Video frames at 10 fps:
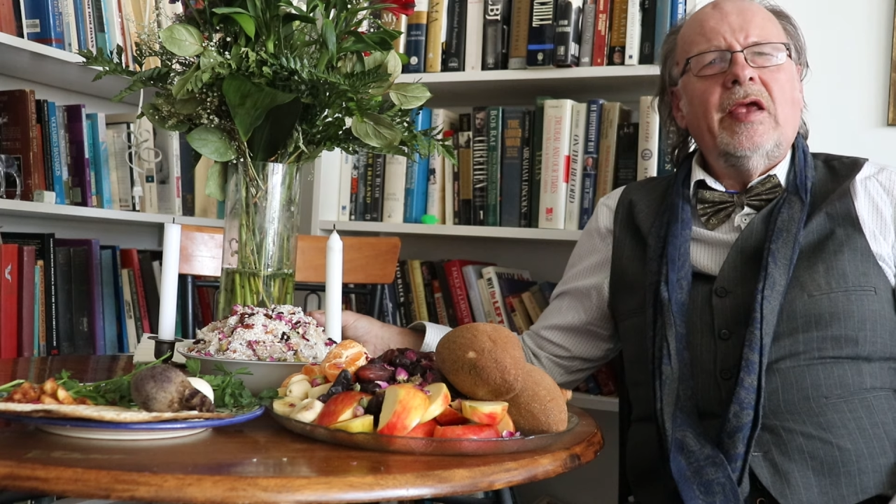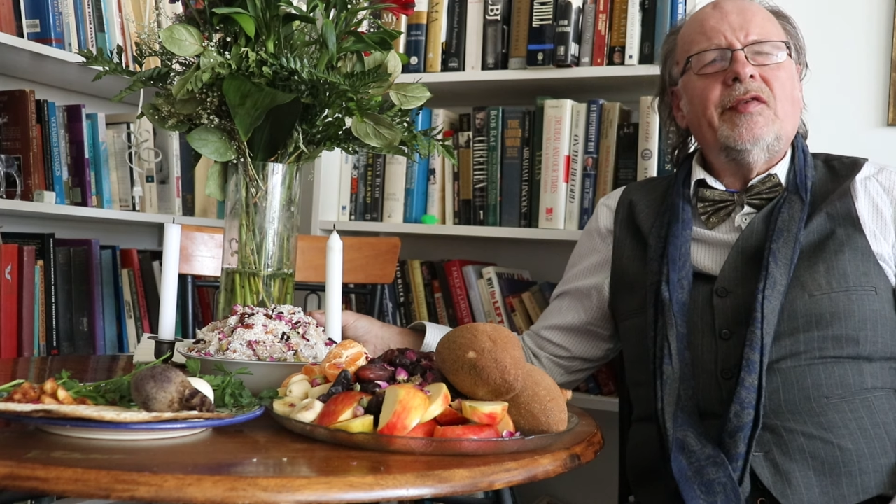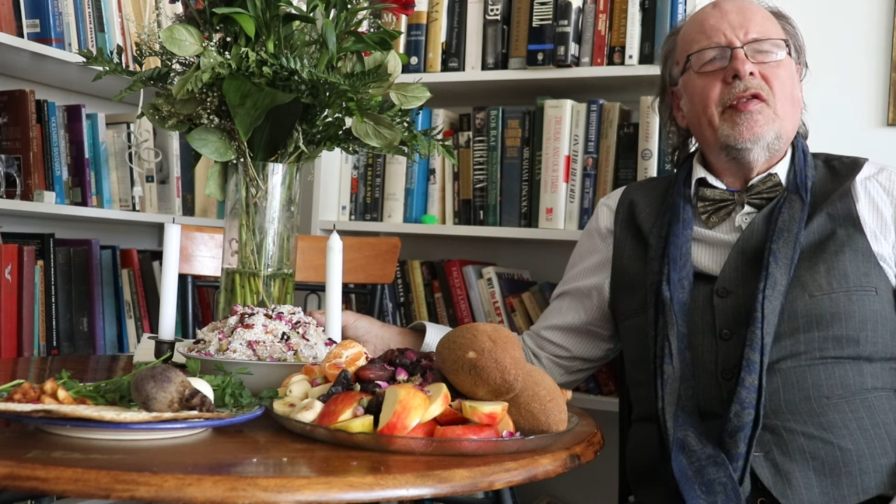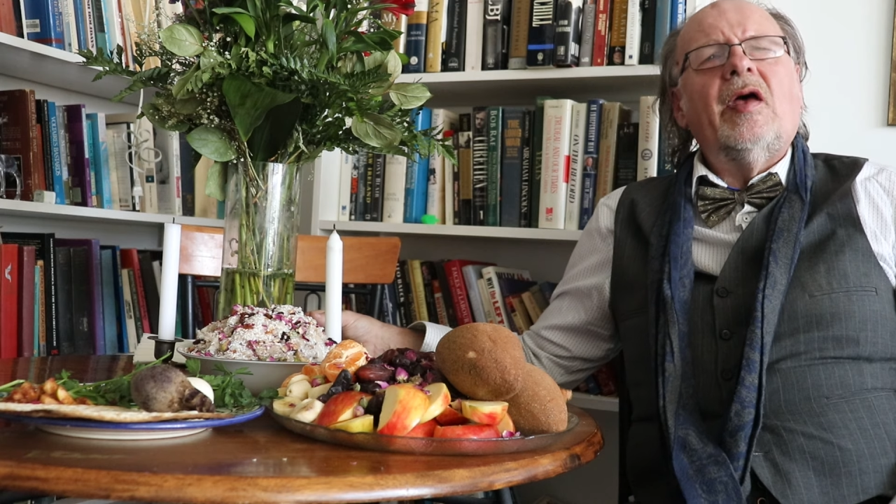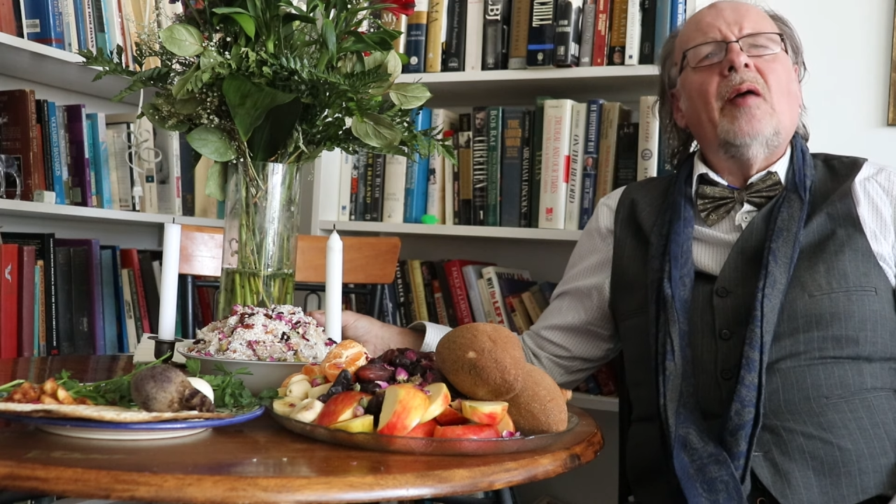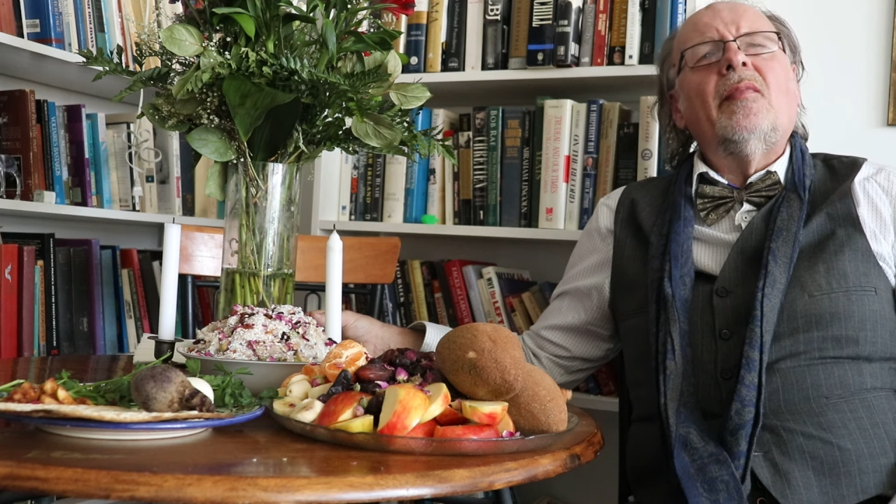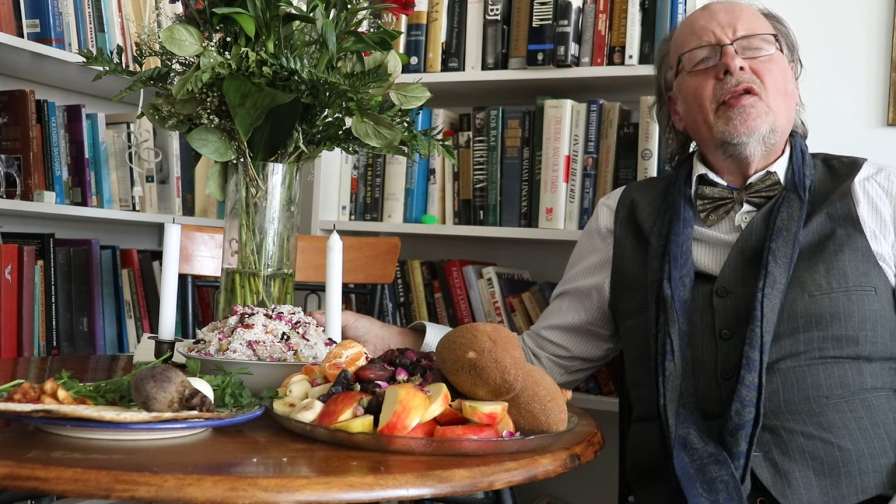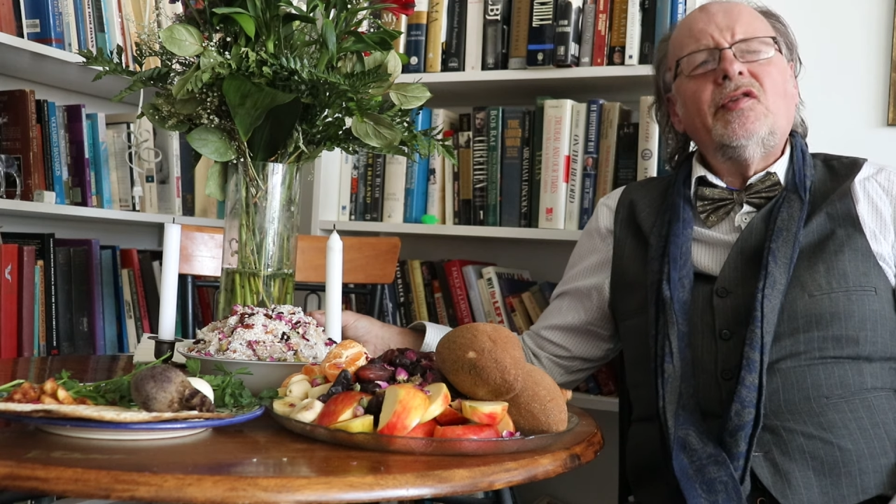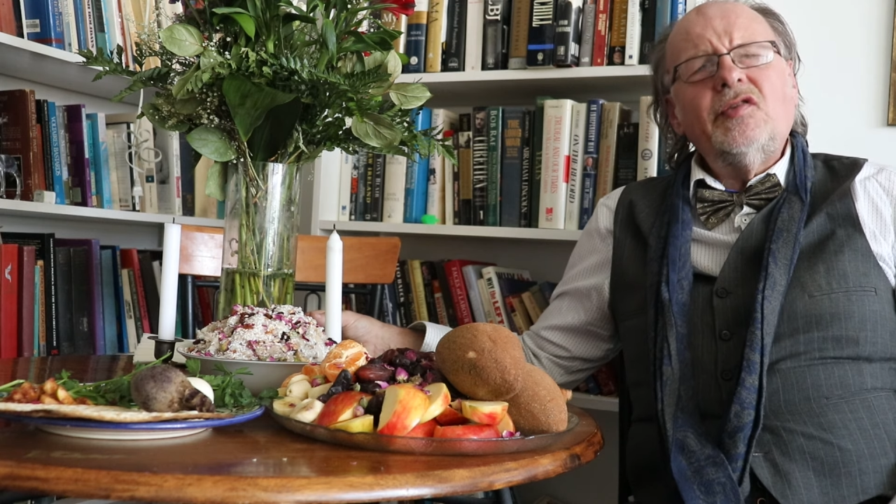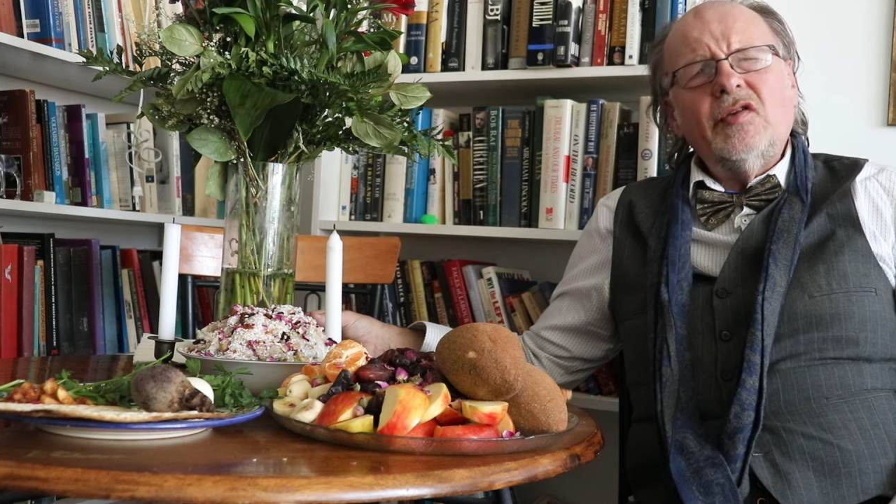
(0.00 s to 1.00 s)
Islam,
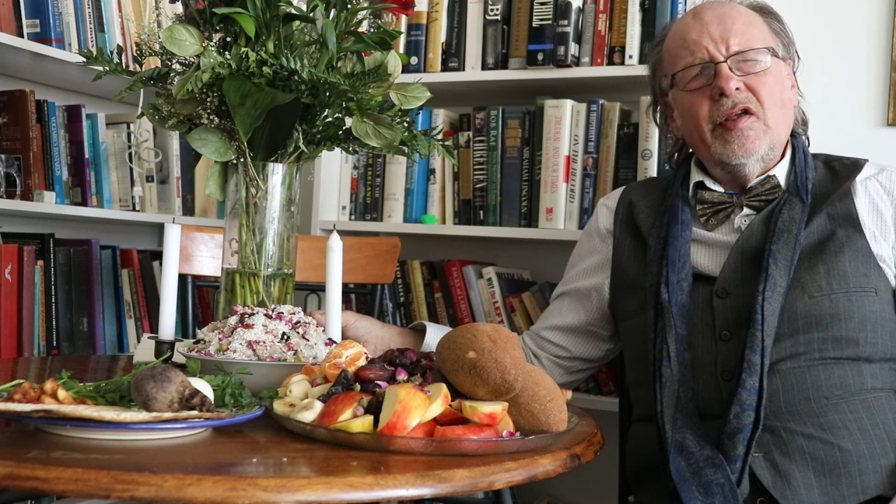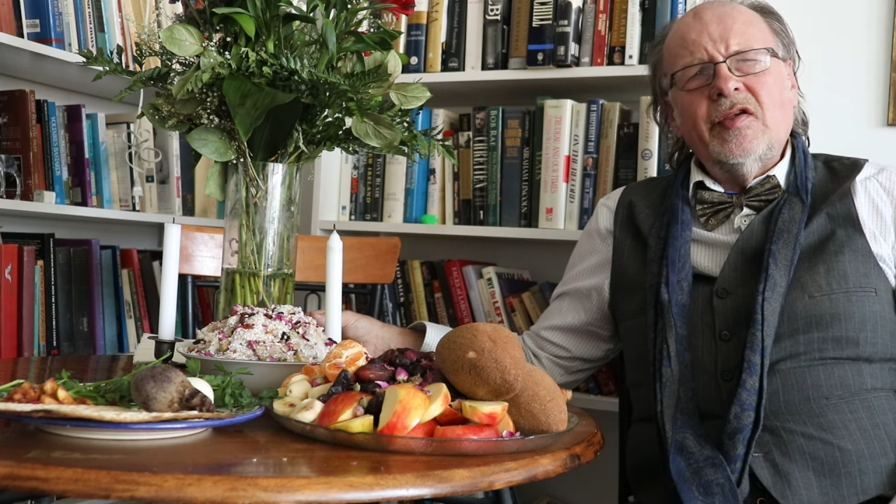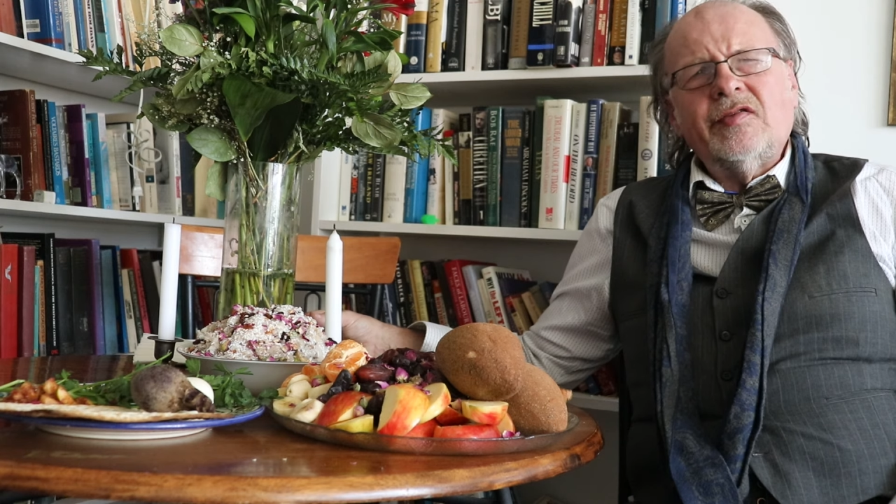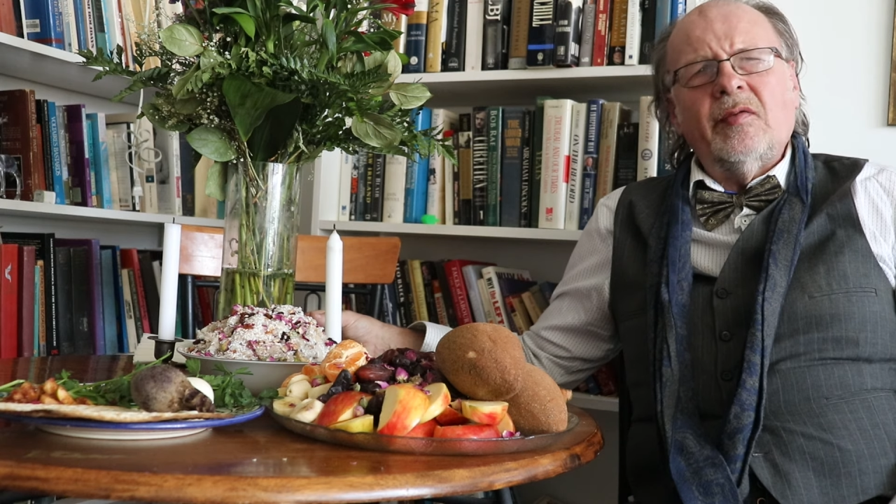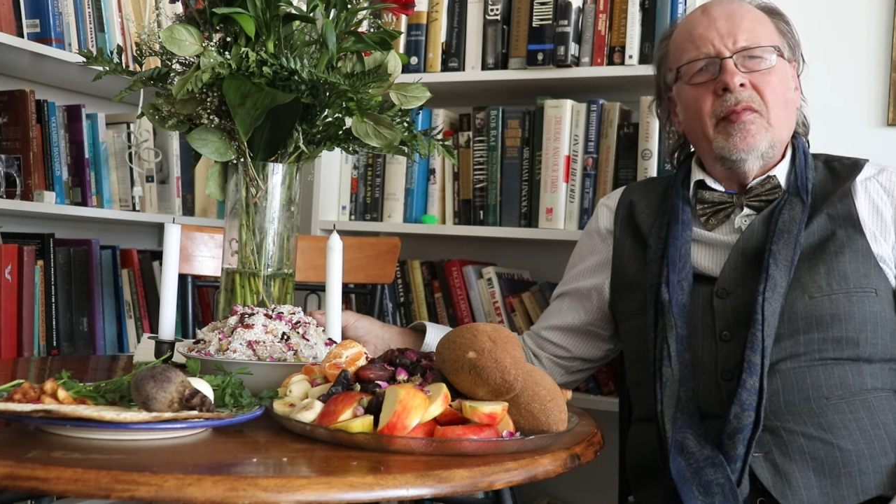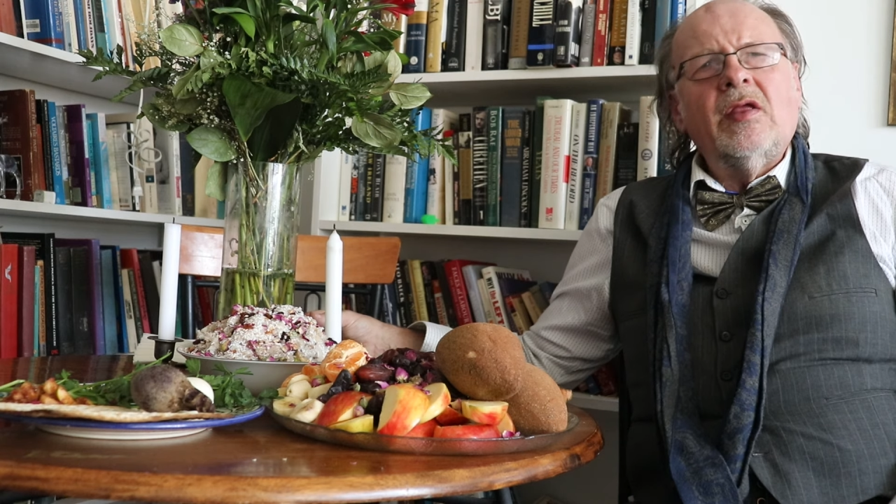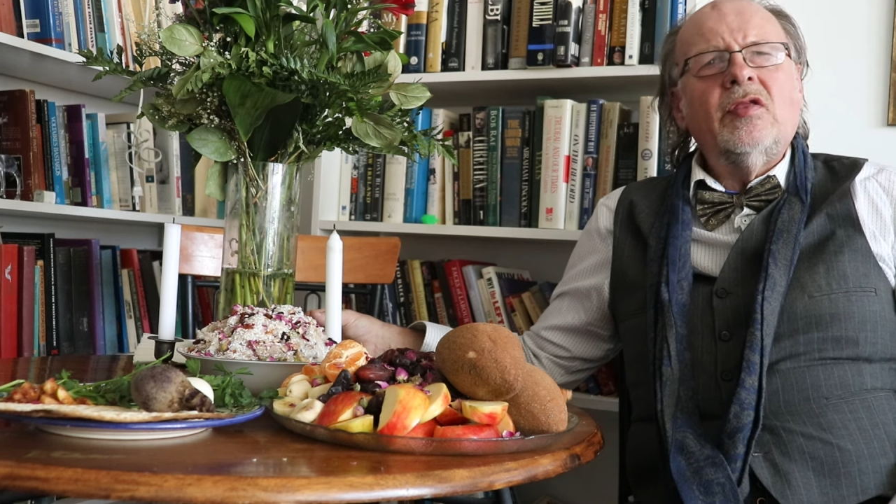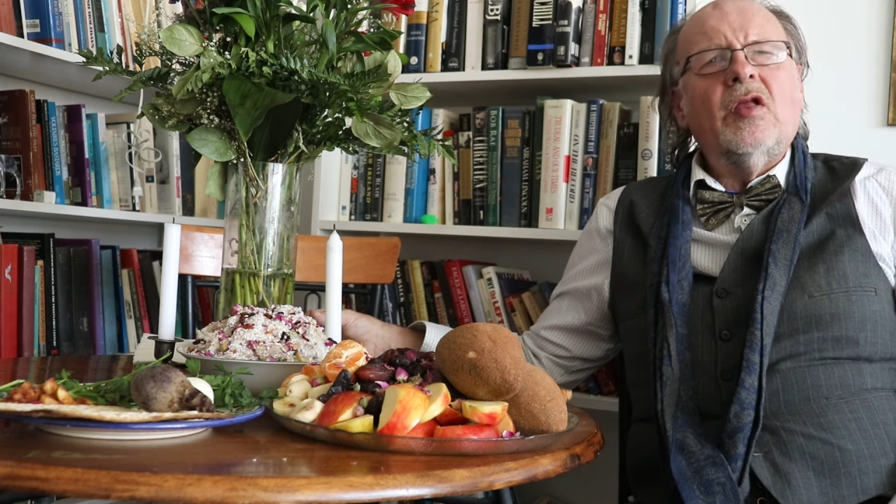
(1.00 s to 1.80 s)
and Judaism.